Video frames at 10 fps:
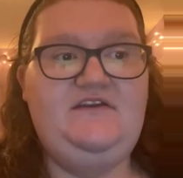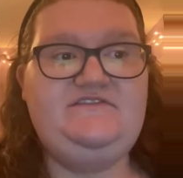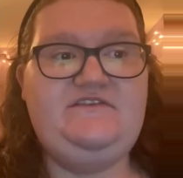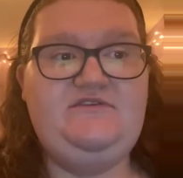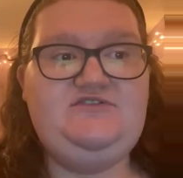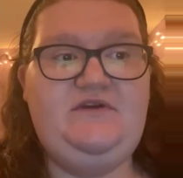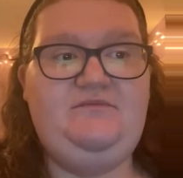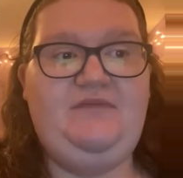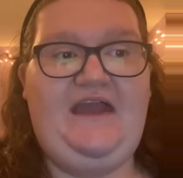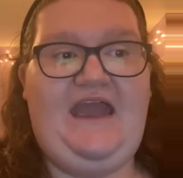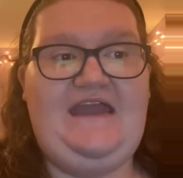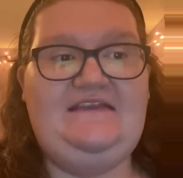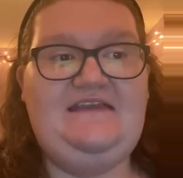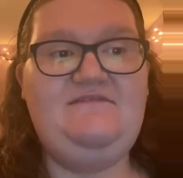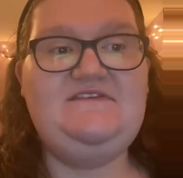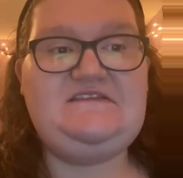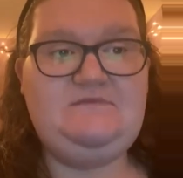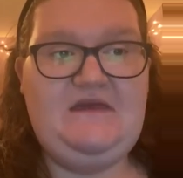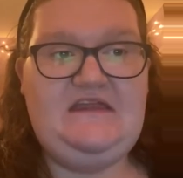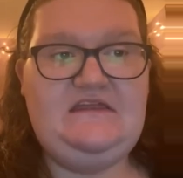So it's written by a David
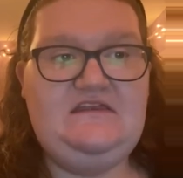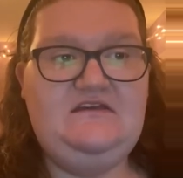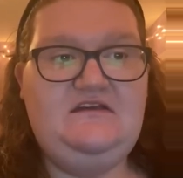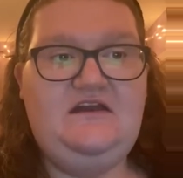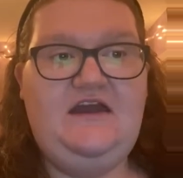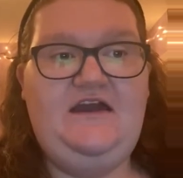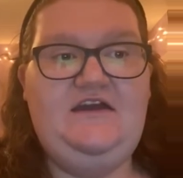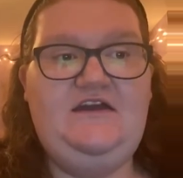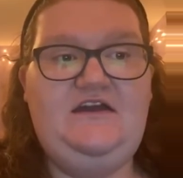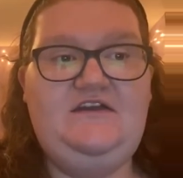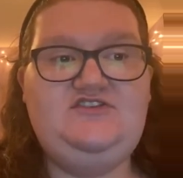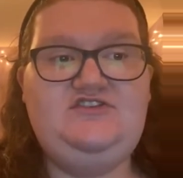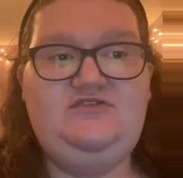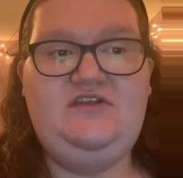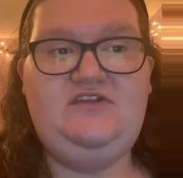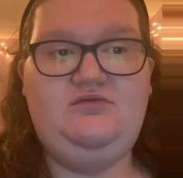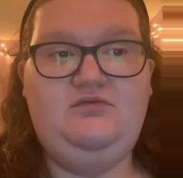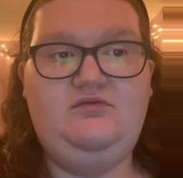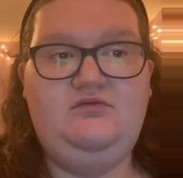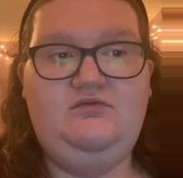Smith, Judith
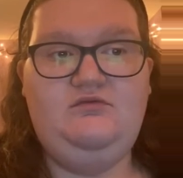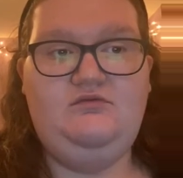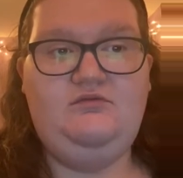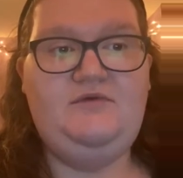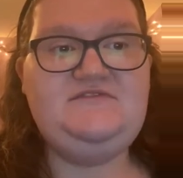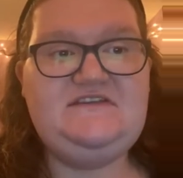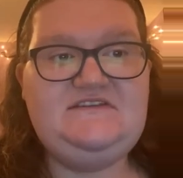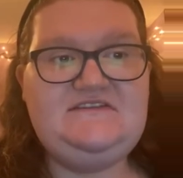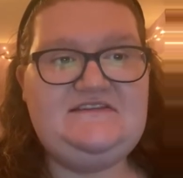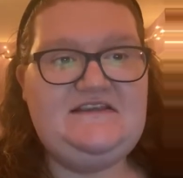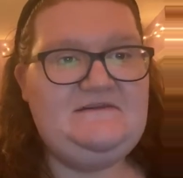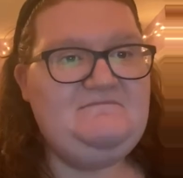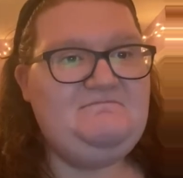Rosingston,